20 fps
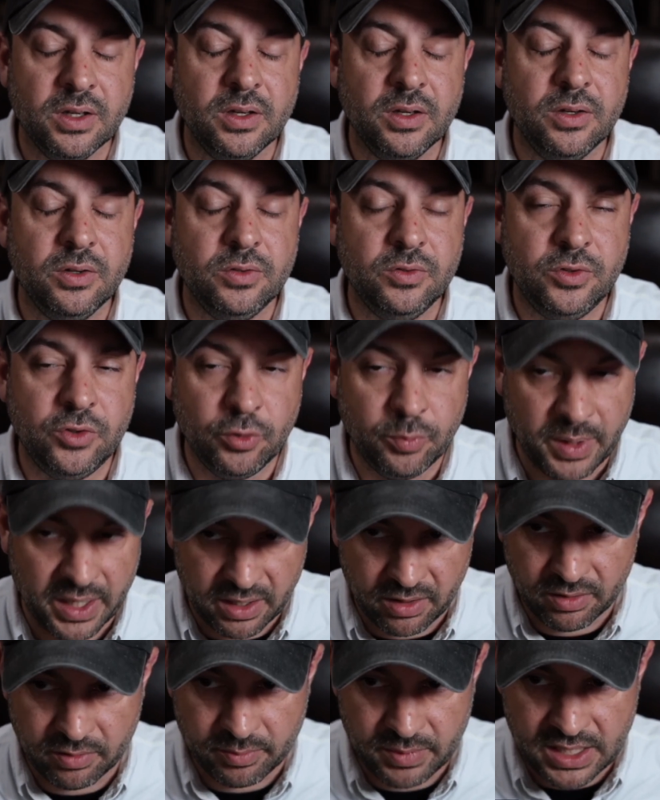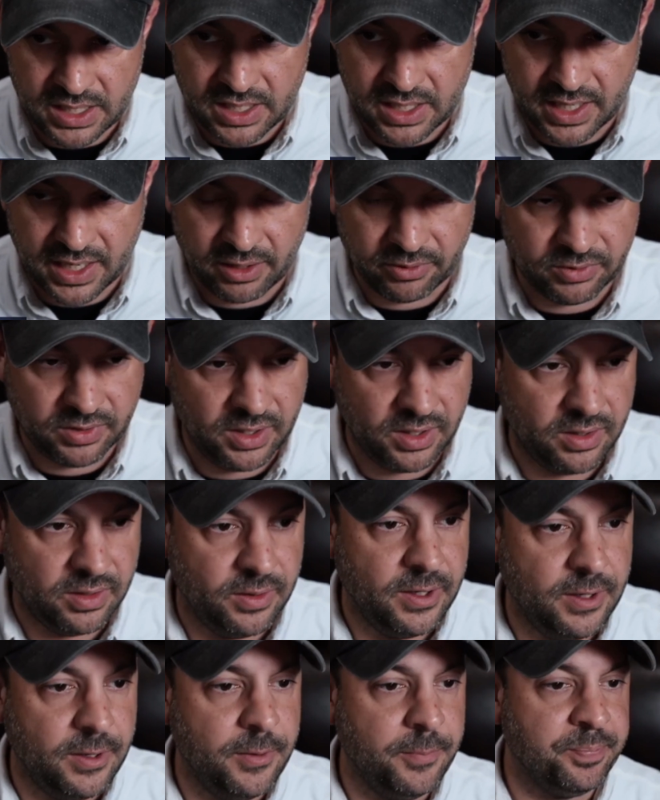do better, media out there.
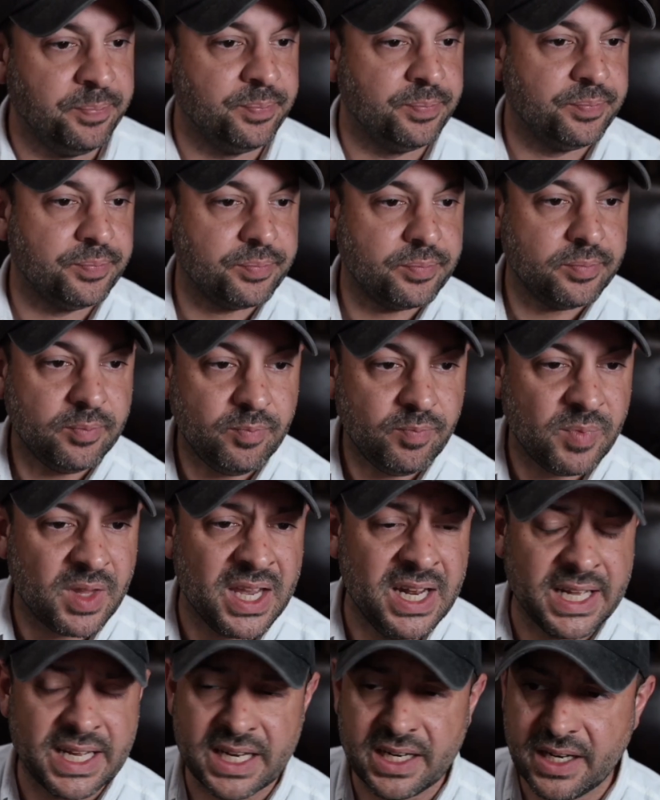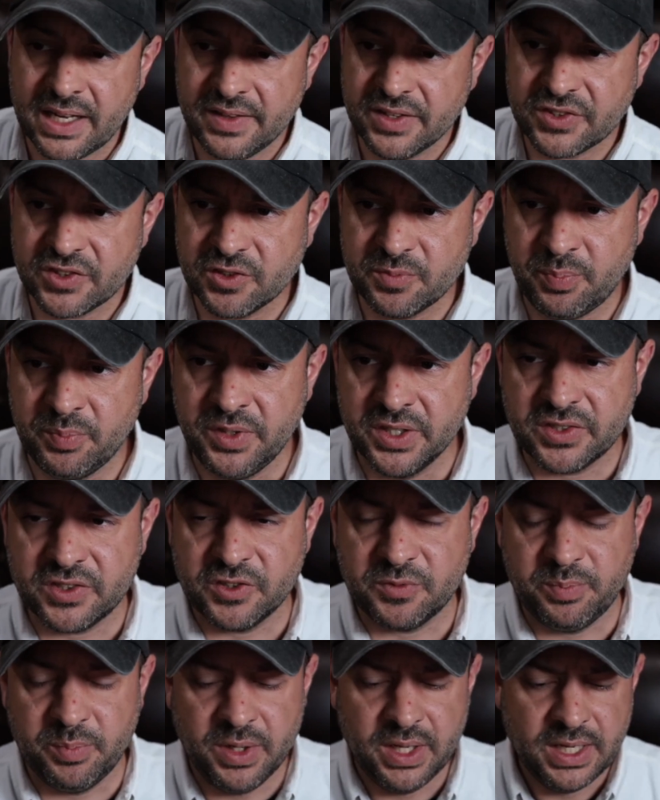And again, this is
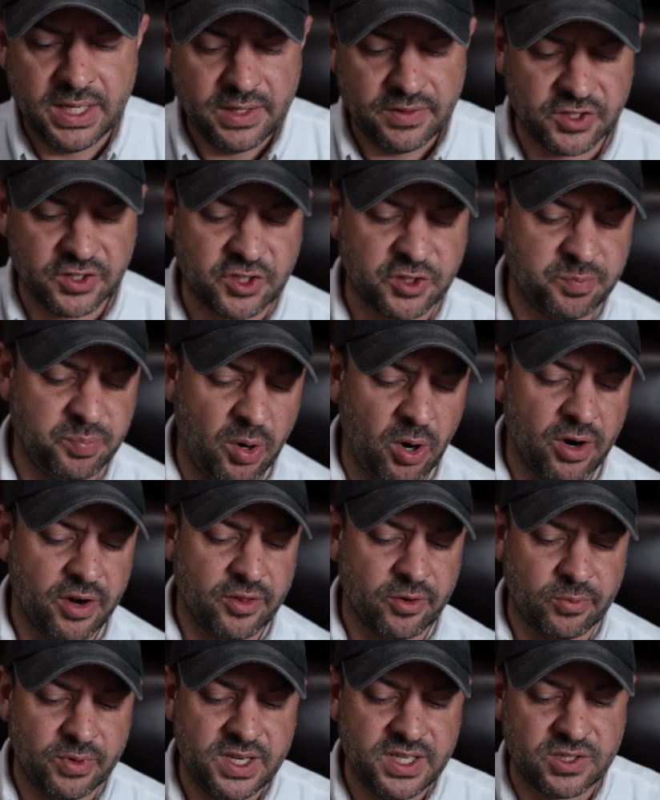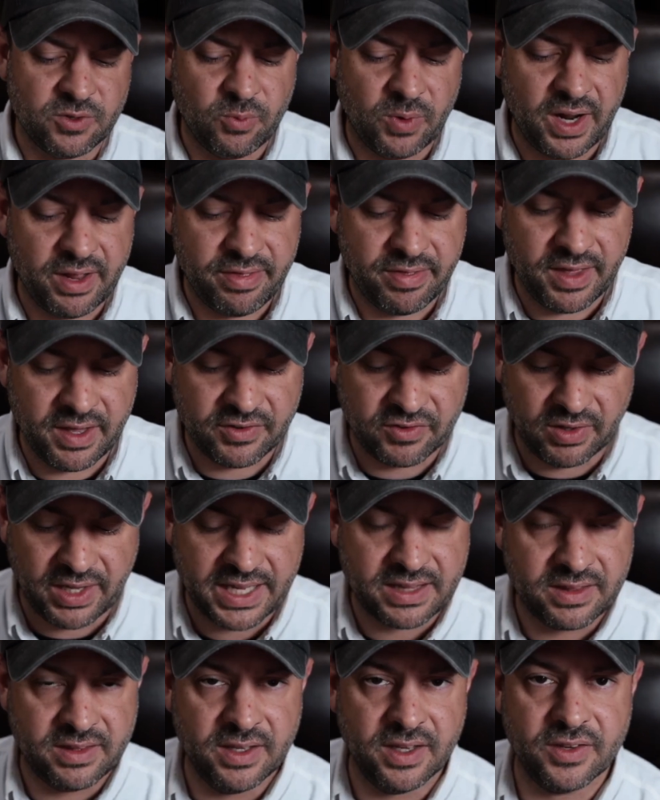part of the reason why things like
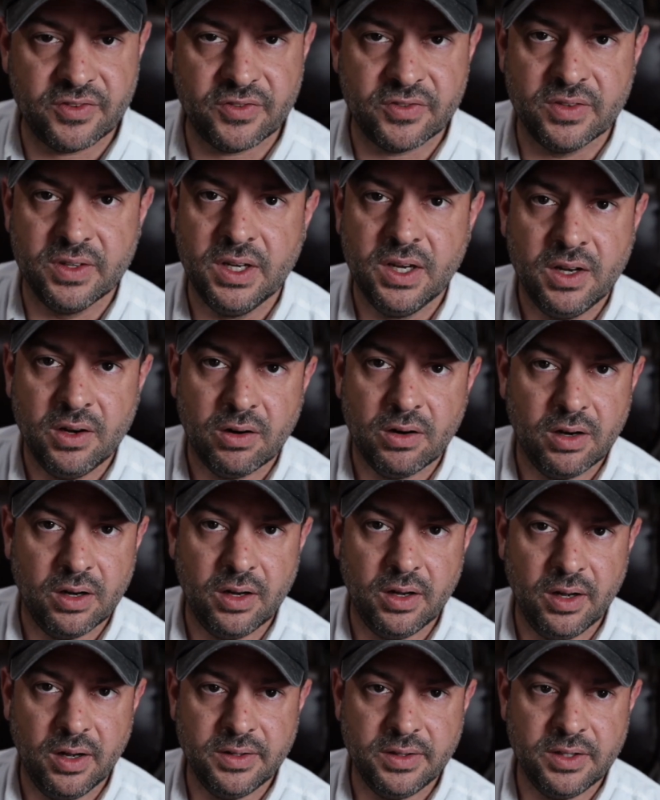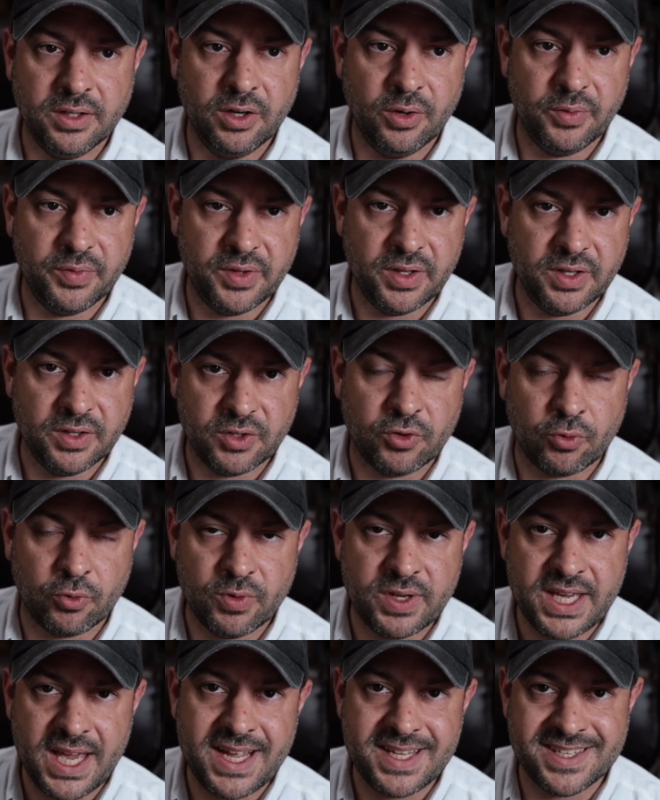this, it
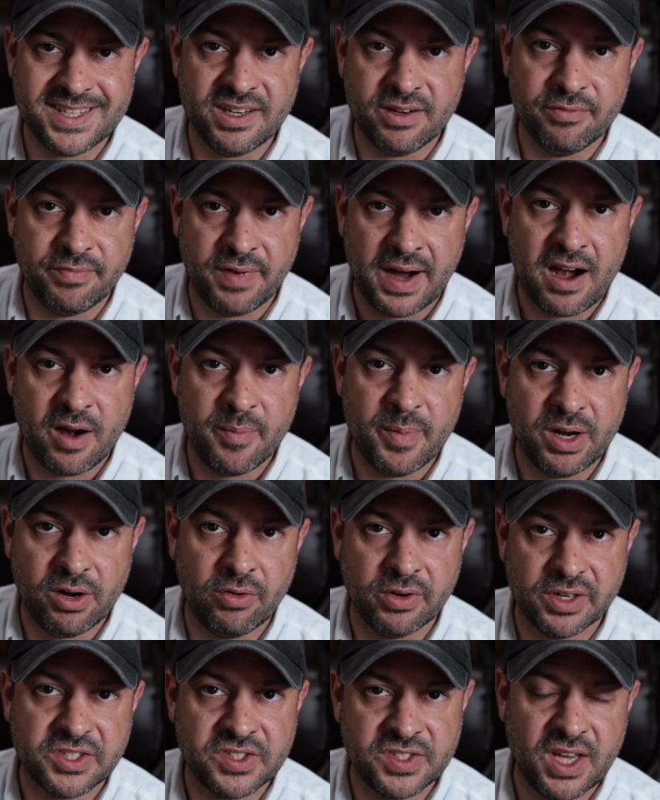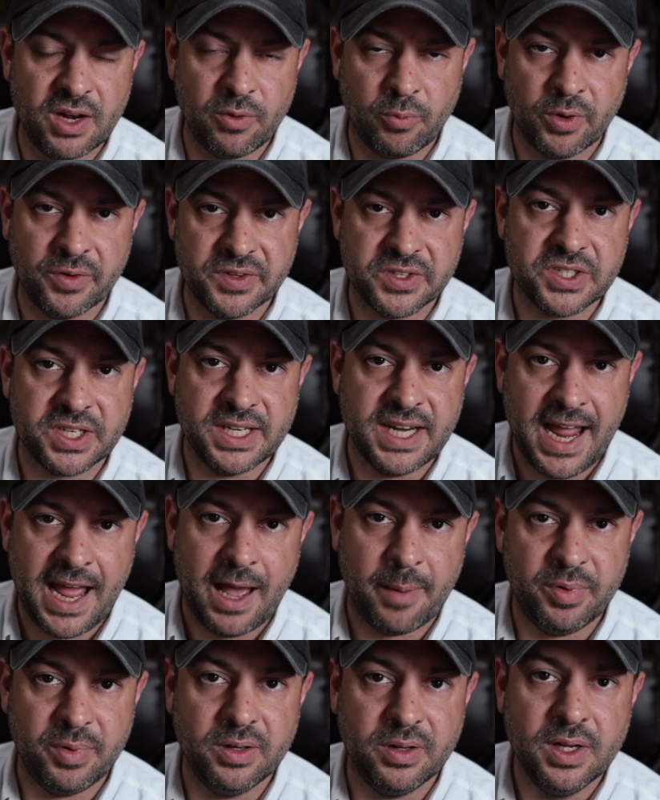creates an environment on a set where this can
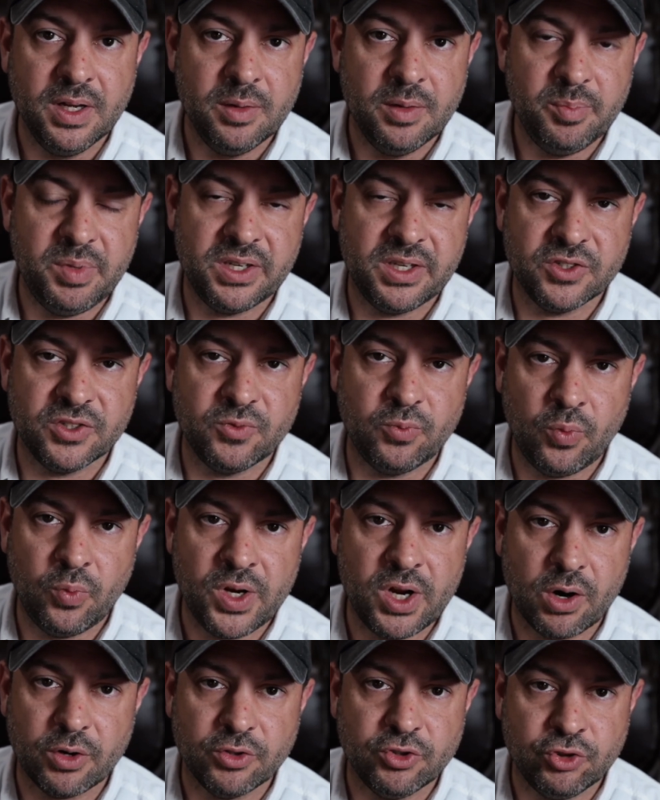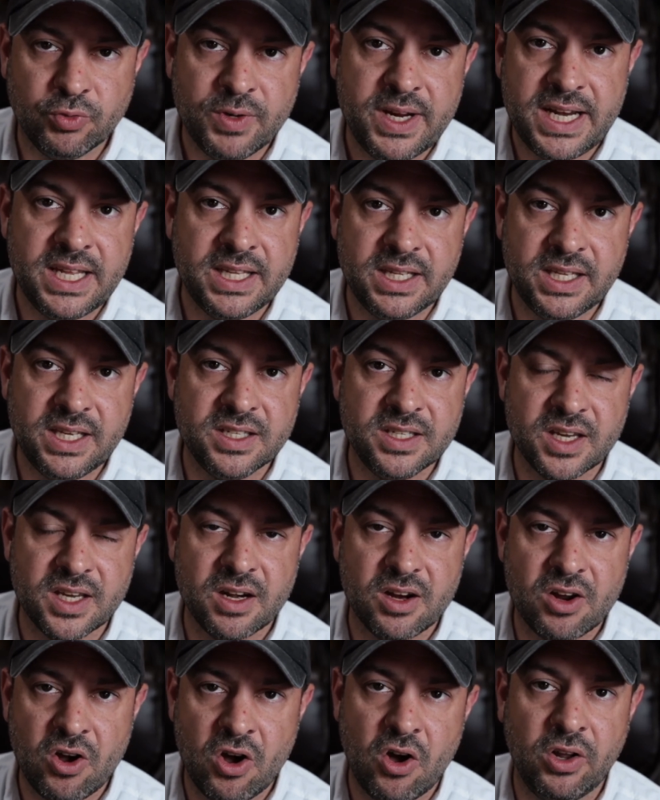happen, because we are treating these
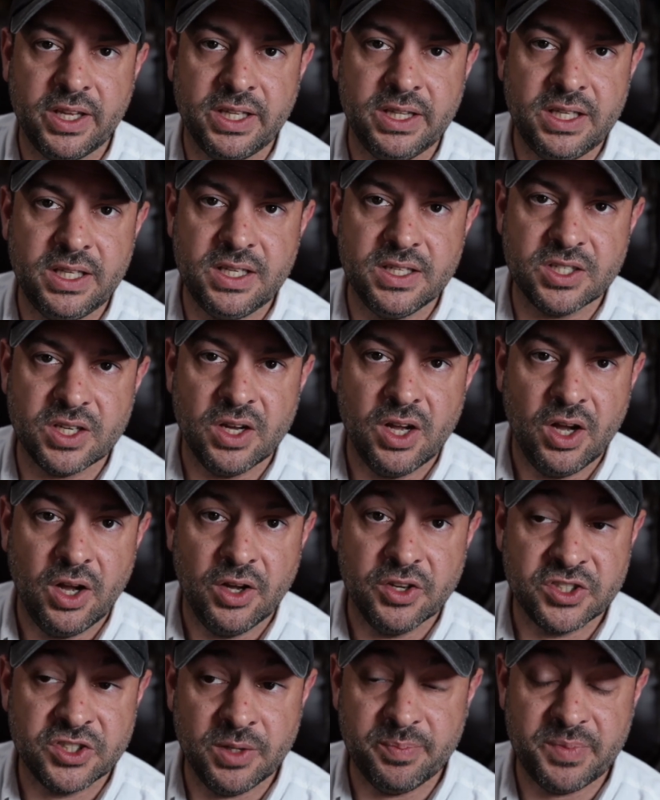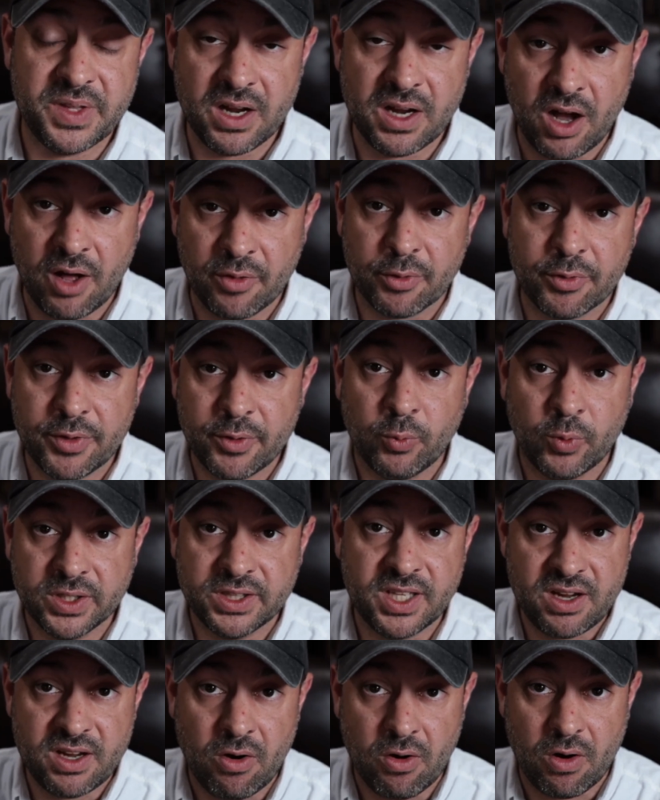and calling these something other than what
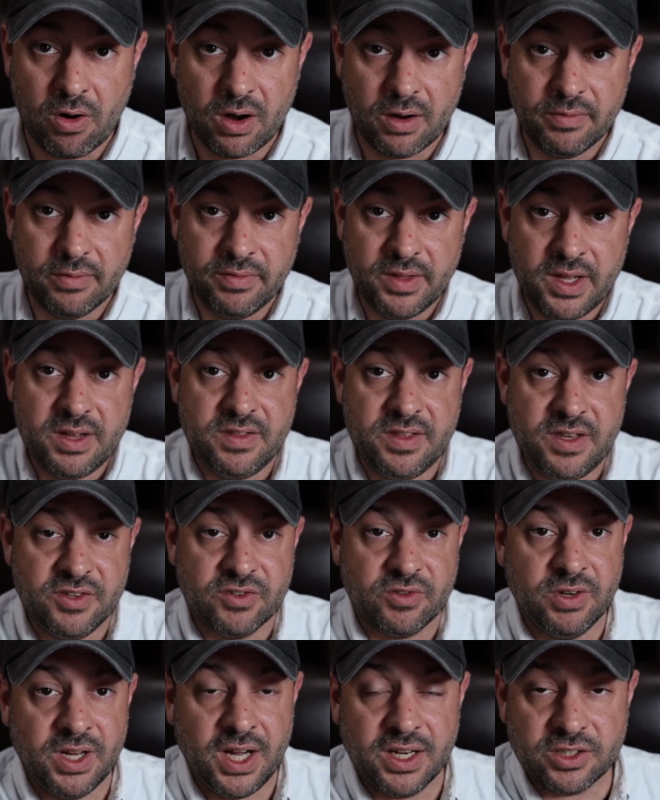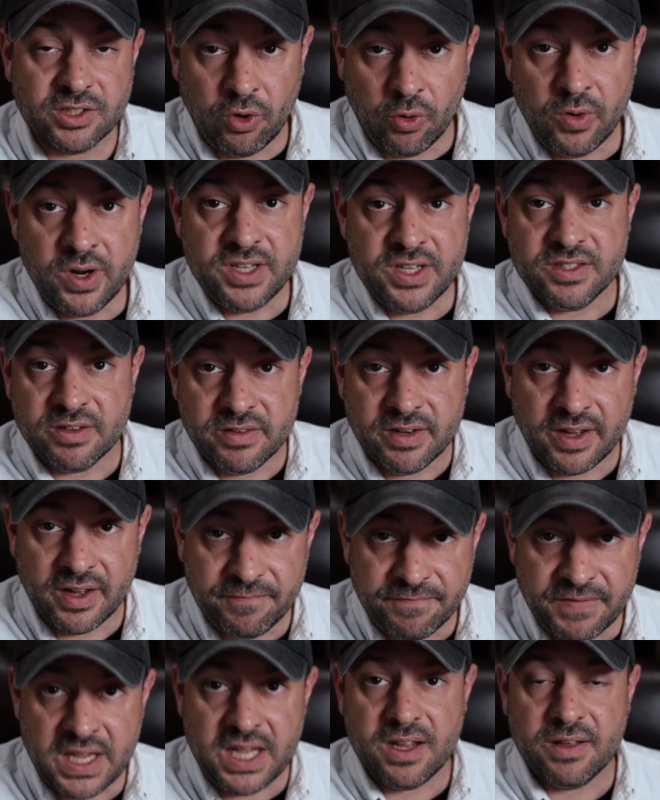they are. These are not toys. They're not
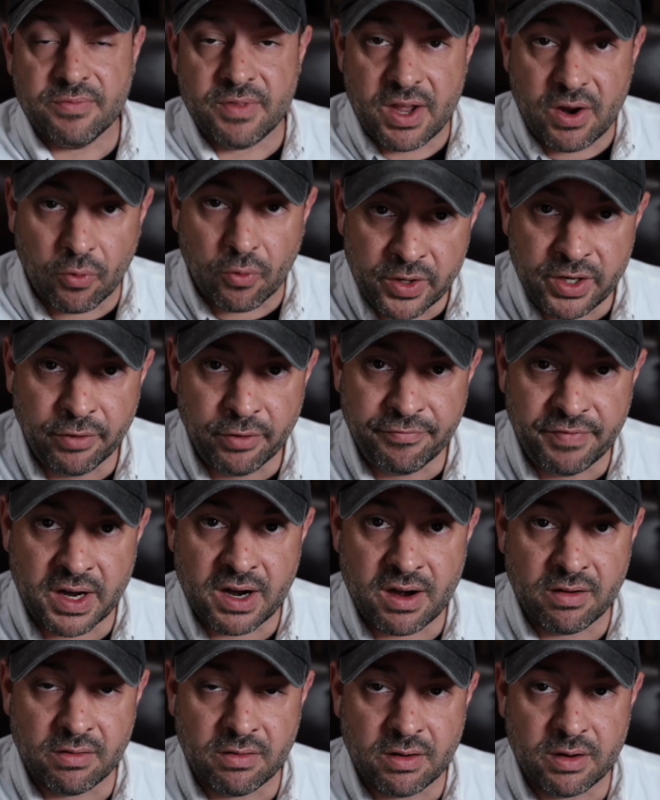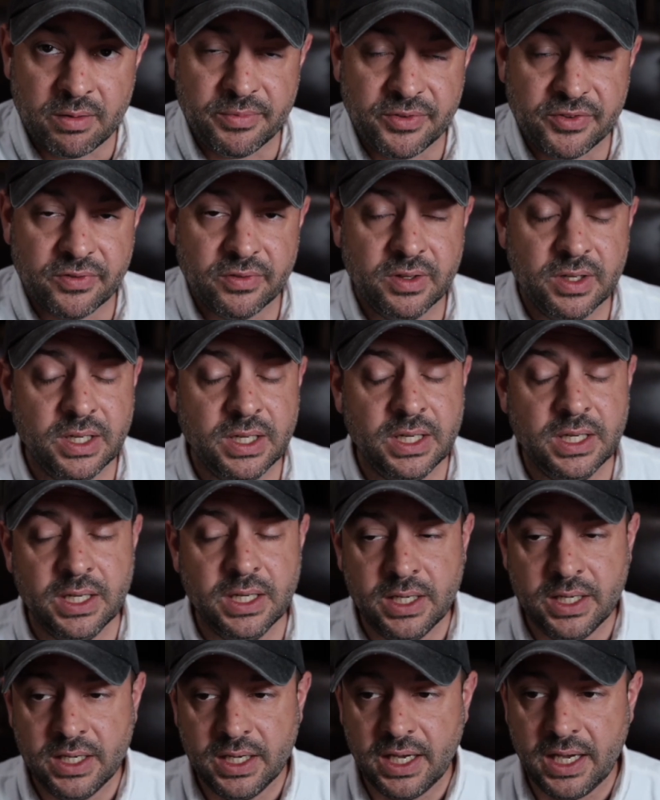fake. They are real firearms.
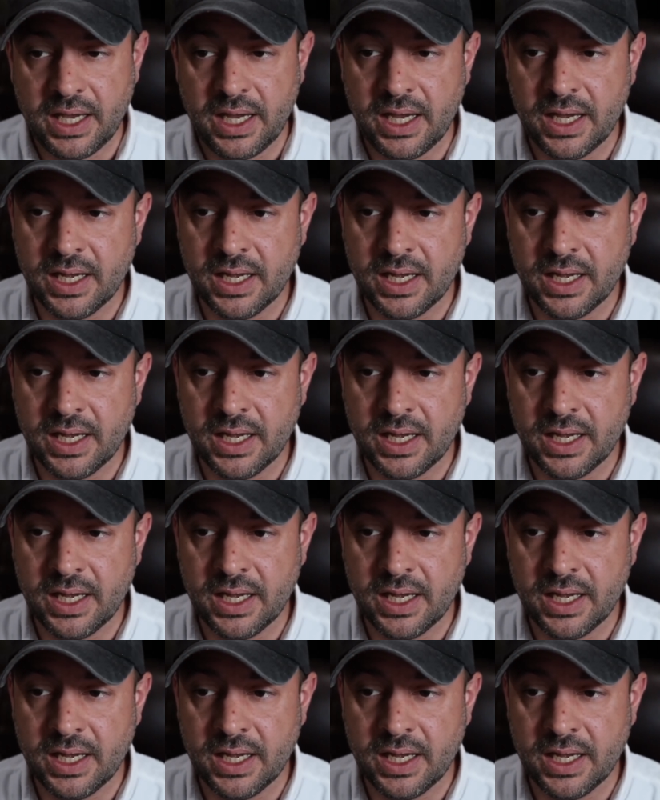And